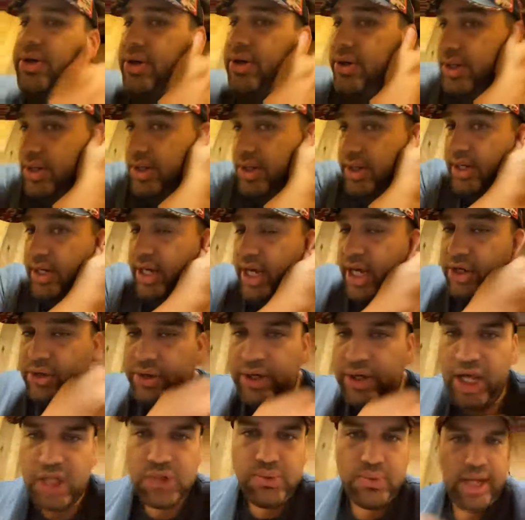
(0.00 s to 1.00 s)
and you guys
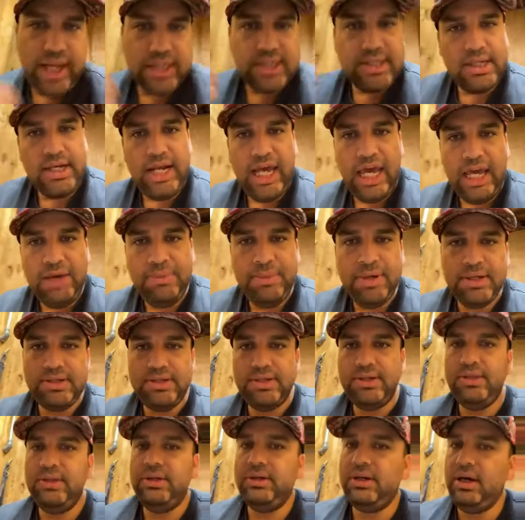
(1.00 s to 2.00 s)
would like to name it,
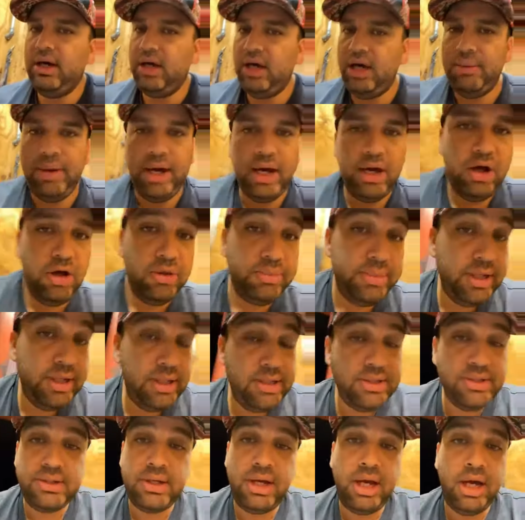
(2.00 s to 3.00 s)
by all means,
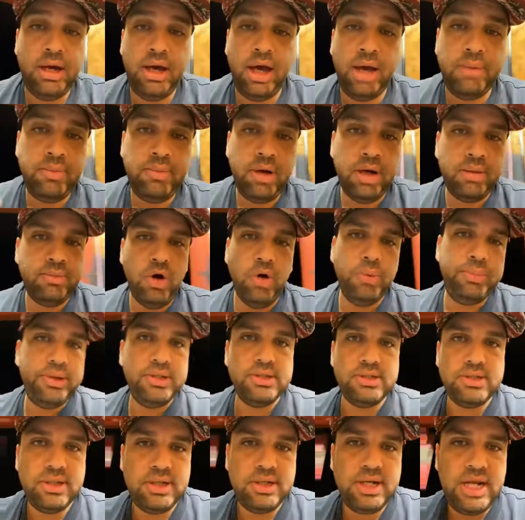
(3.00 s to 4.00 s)
I'm open to
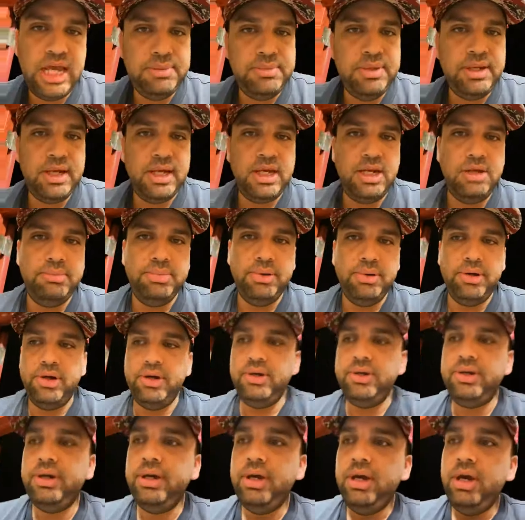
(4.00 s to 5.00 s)
naming any bird.
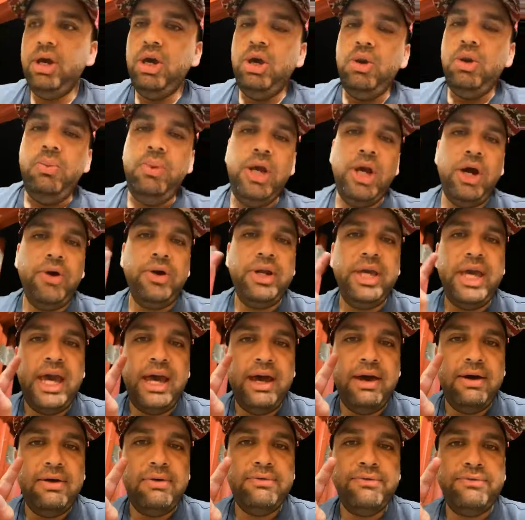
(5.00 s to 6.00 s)
We already
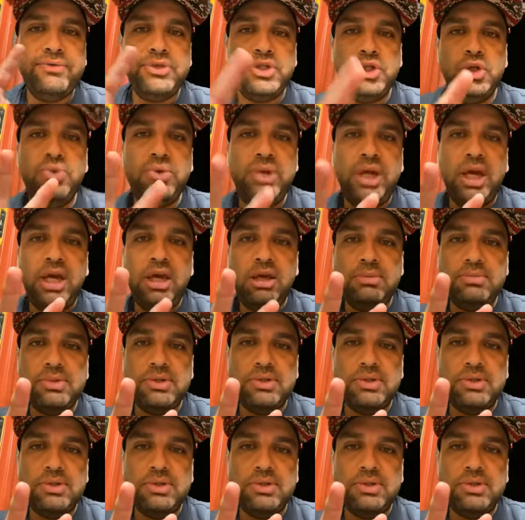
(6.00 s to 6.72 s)
have 2 names.